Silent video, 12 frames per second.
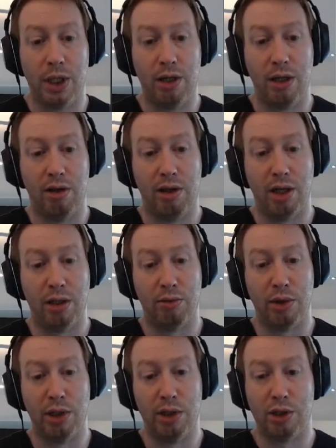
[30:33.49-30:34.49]
it then
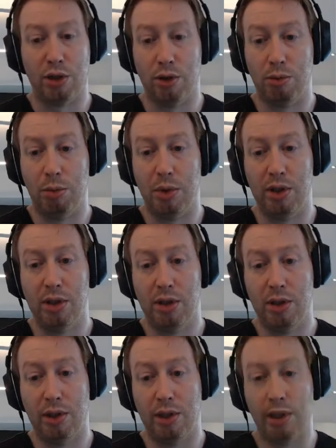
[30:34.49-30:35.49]
really should
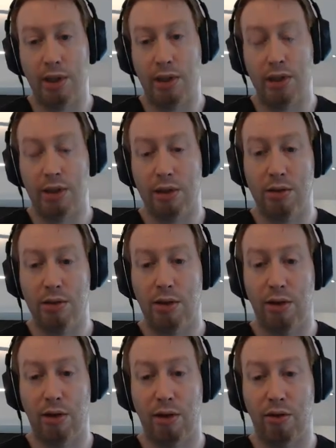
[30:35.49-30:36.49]
be a
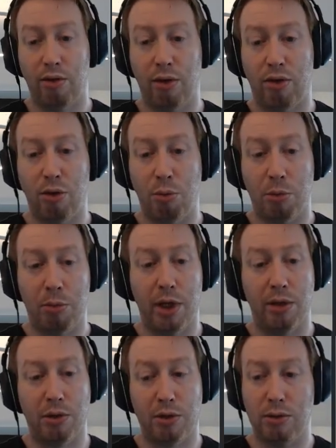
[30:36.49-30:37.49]

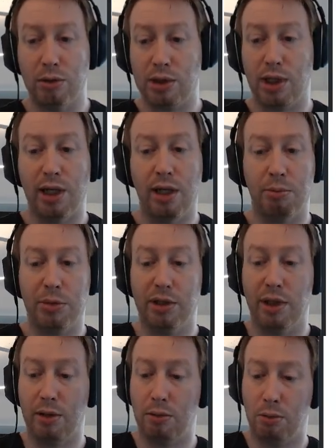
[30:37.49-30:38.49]
superpower to scale up the
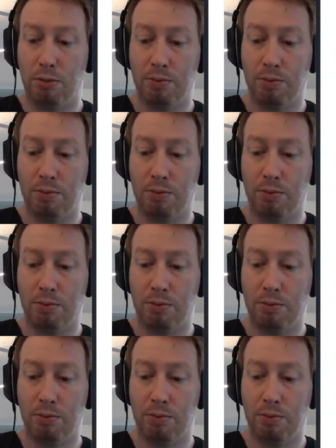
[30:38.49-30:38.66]
DAO.